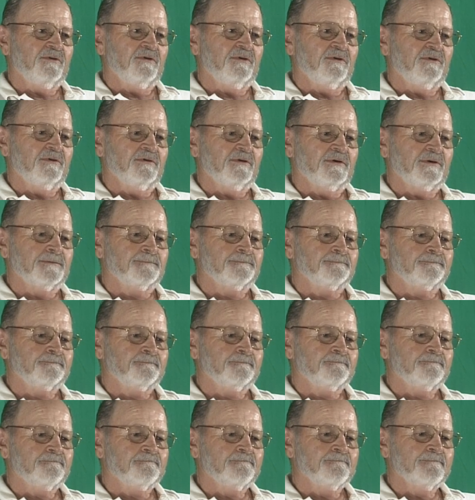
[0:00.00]
and um,
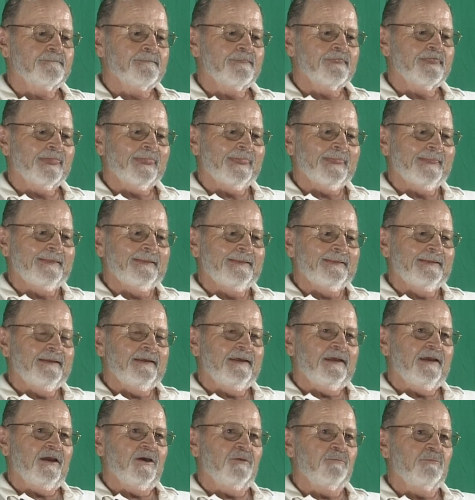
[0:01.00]

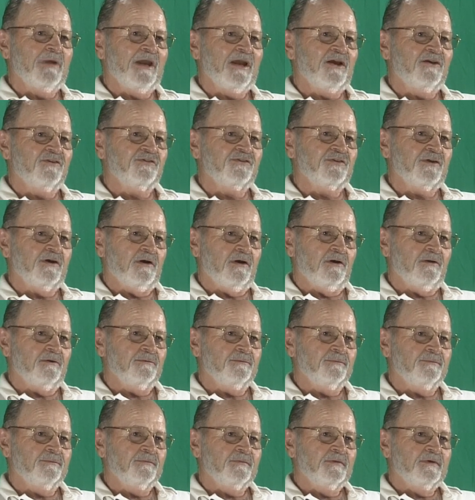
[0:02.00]
and Mansel.
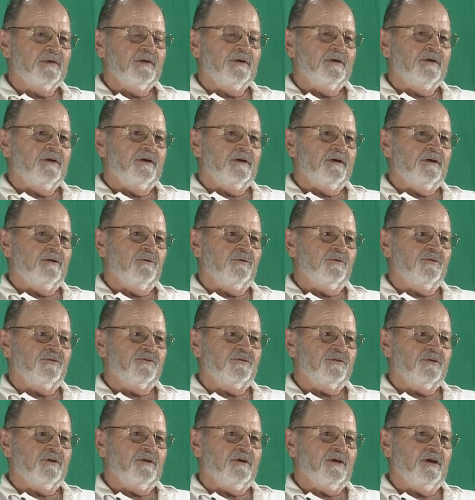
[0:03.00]
It
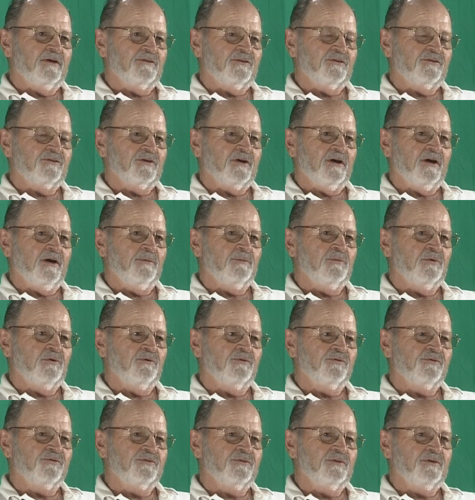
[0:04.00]
was uh, at the time there
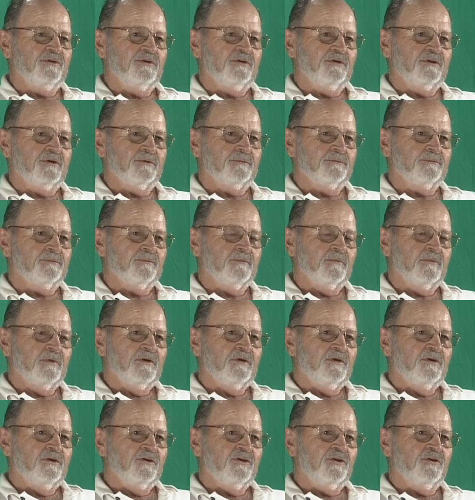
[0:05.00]
was the um,
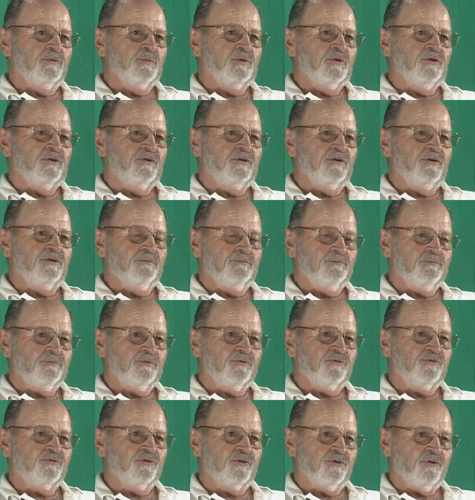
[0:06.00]
community
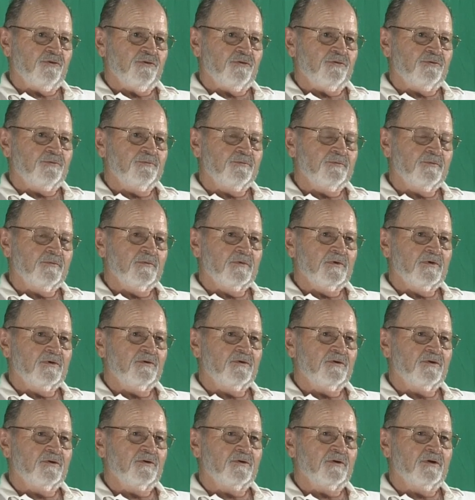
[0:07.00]
church.
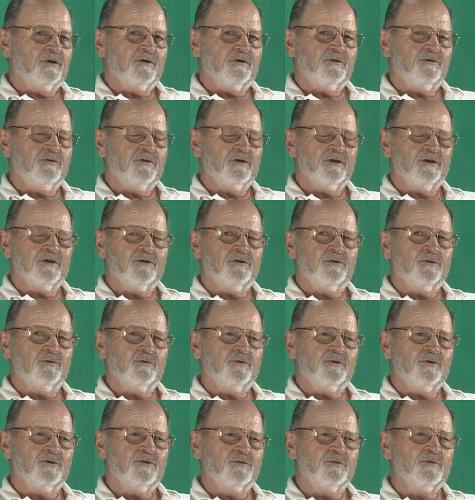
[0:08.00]
I, I, don't
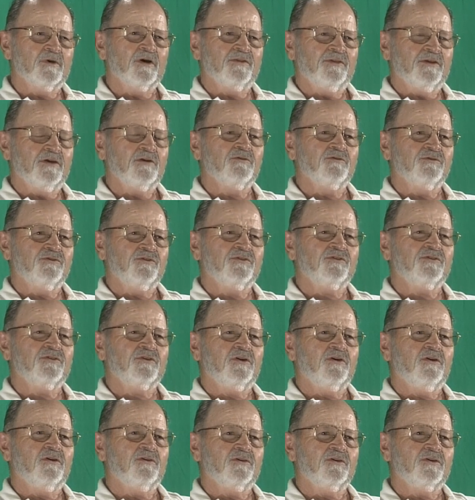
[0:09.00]
know. I think it was just
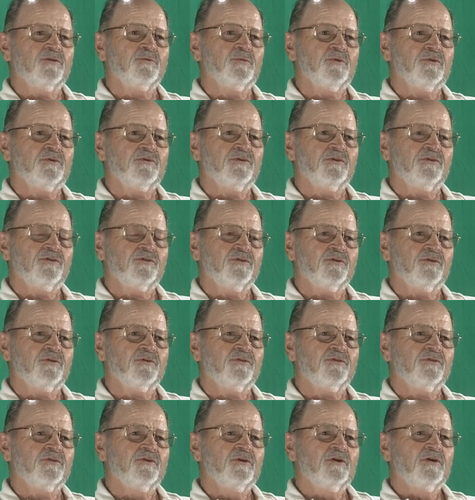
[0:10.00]
called the community
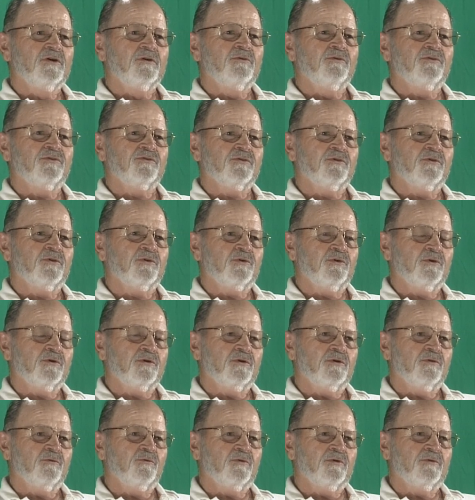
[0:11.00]
church. Was on the
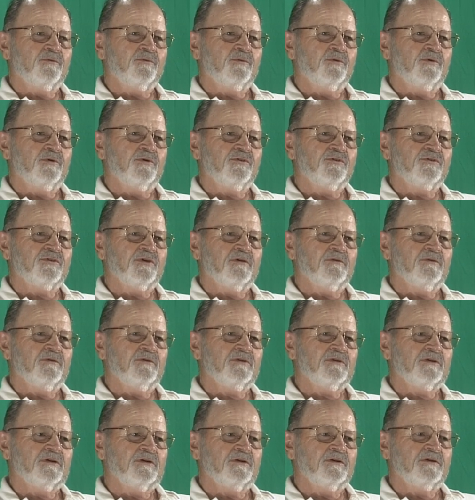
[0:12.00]
corner of
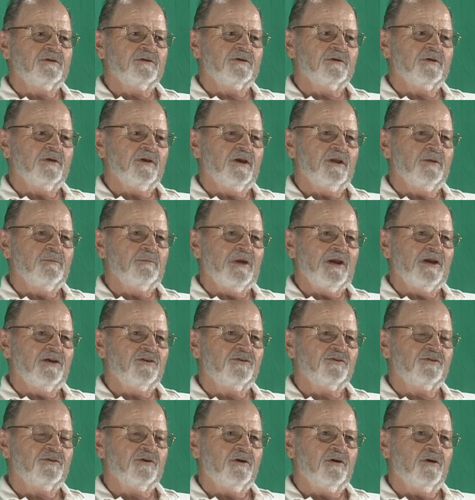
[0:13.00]
147th and uh, and
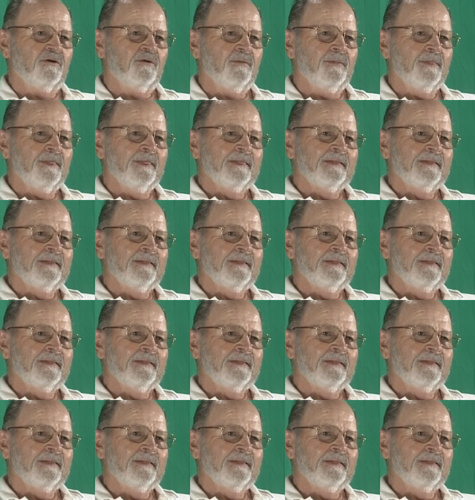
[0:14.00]
Mansel,